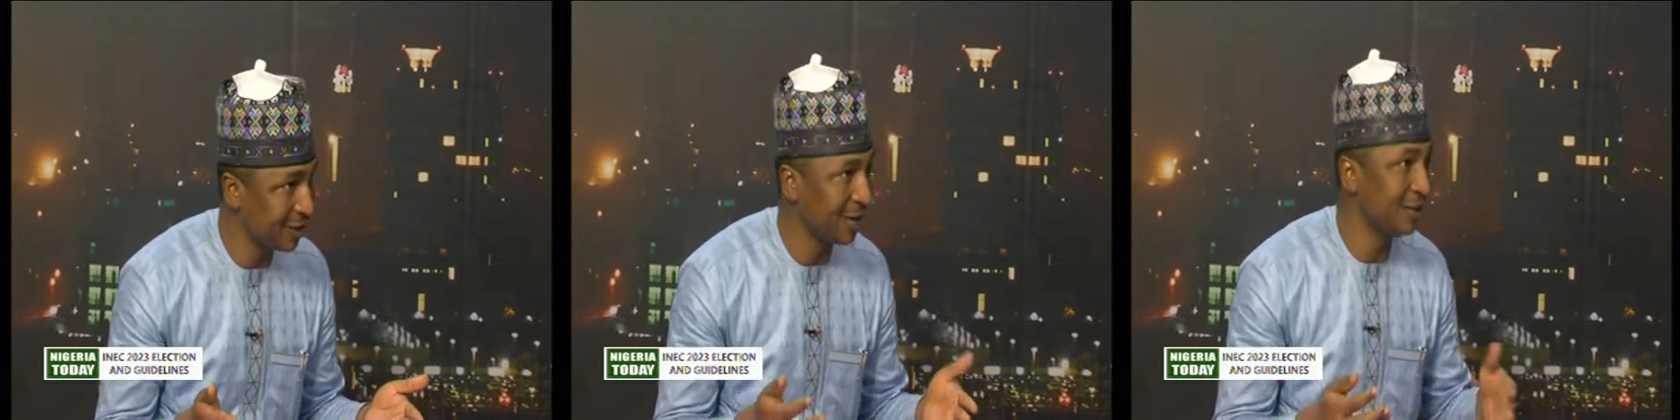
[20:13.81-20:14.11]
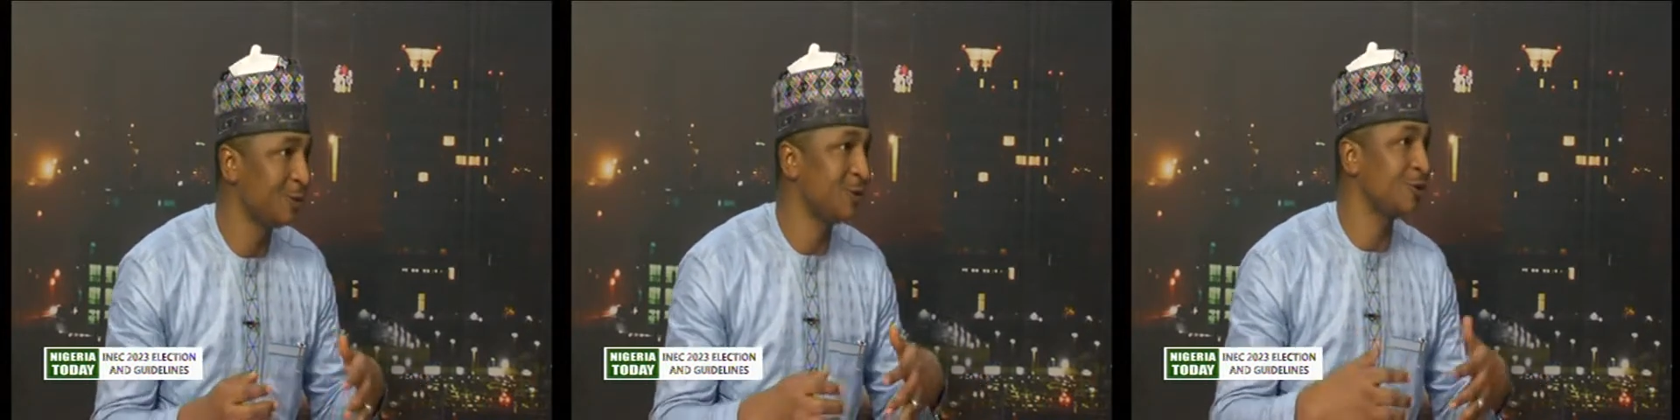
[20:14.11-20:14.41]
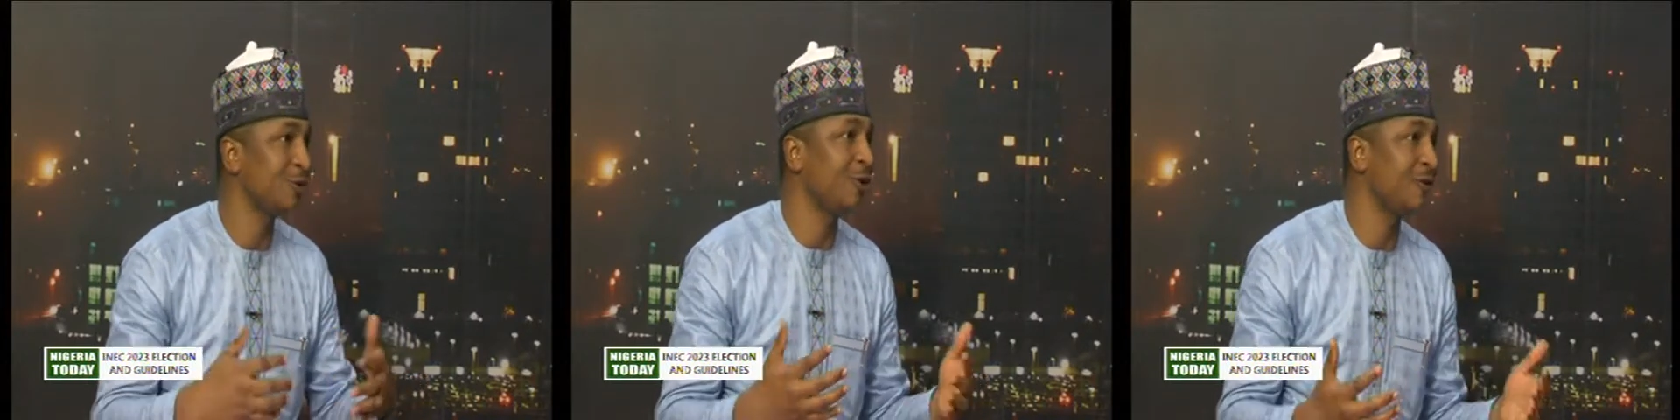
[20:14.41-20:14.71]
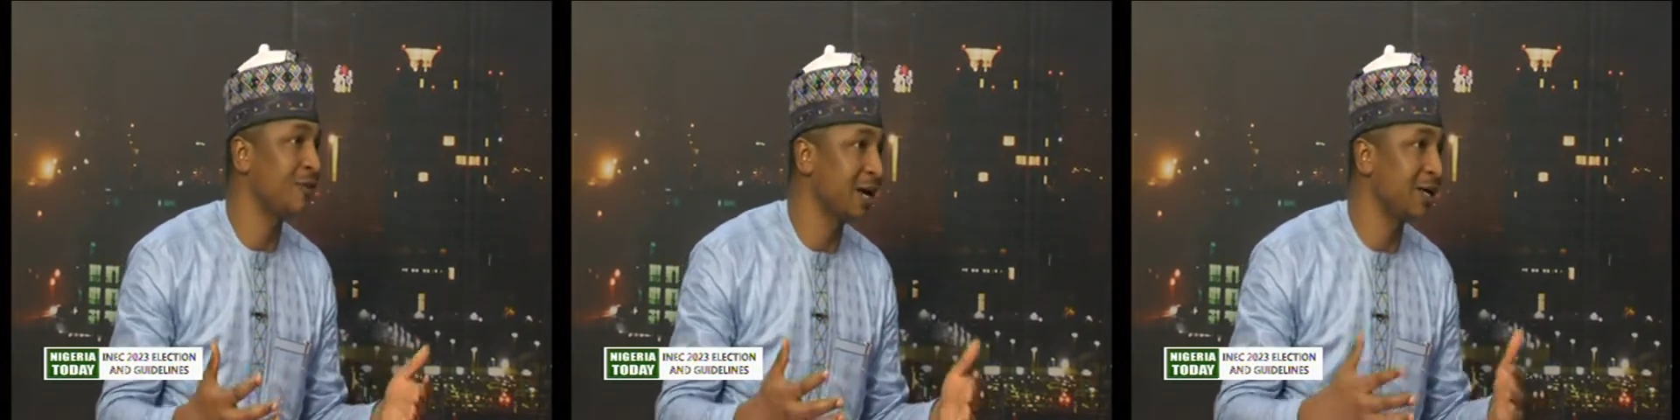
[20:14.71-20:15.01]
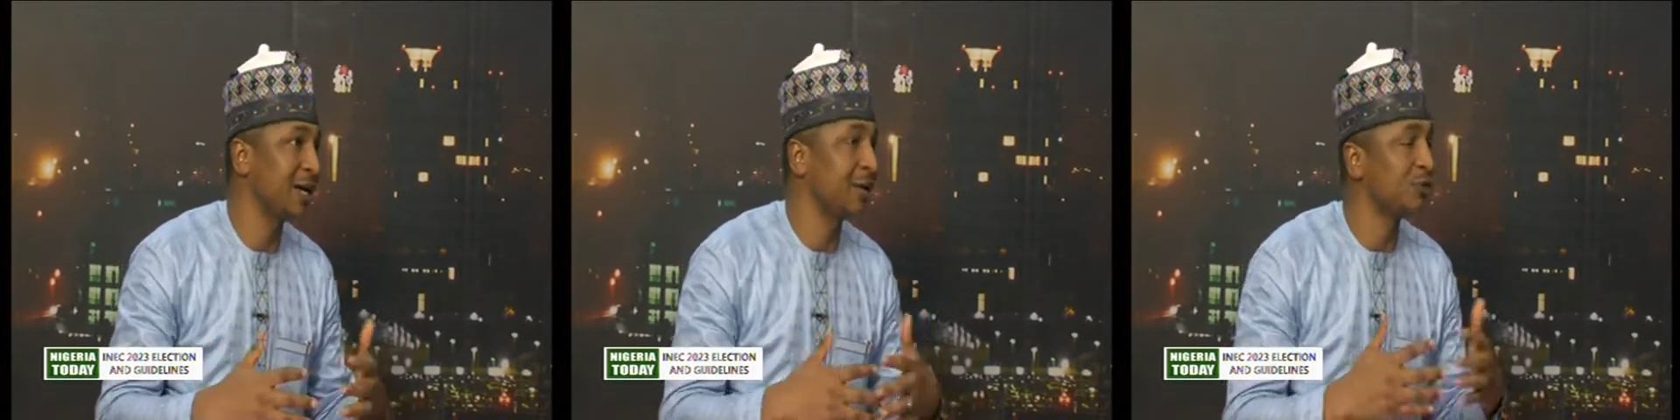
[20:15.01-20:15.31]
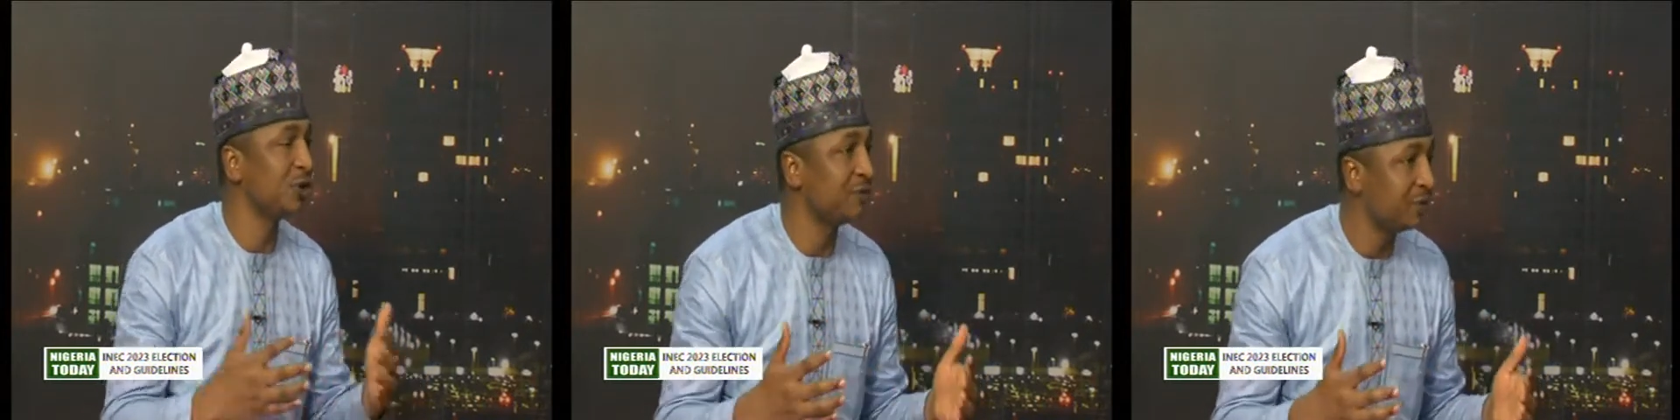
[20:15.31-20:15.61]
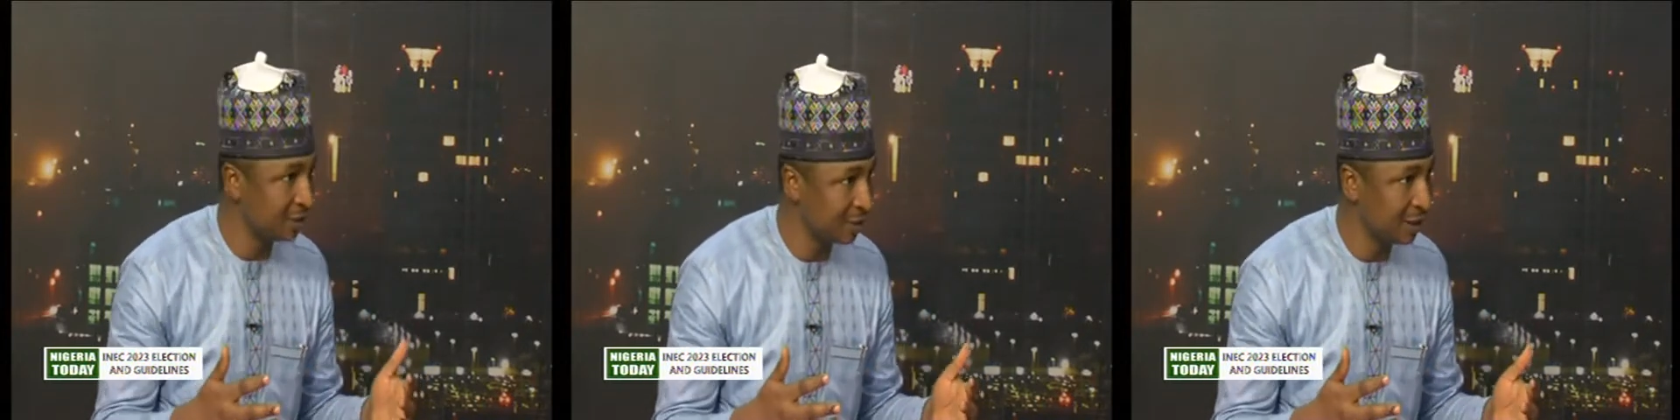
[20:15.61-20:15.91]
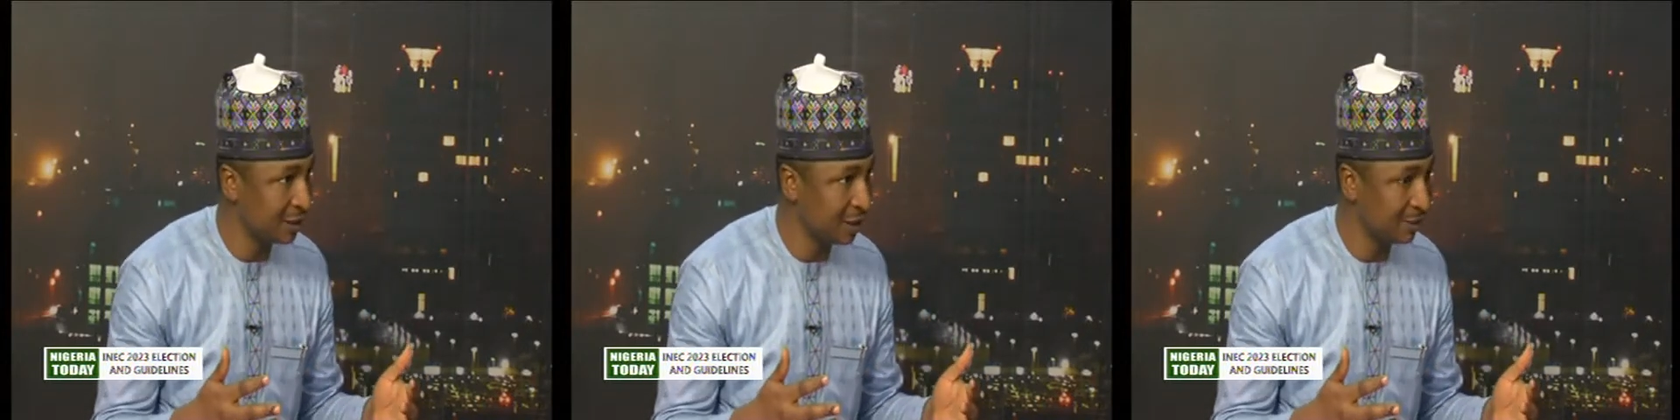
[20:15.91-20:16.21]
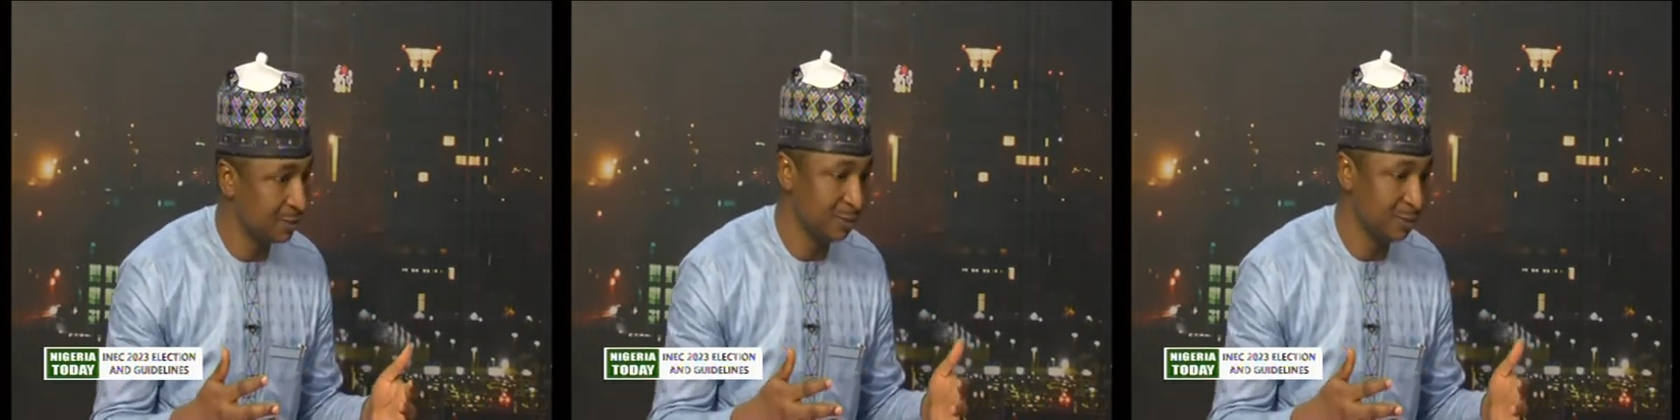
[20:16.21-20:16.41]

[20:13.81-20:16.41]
and they want to cover and capture everything that's happening.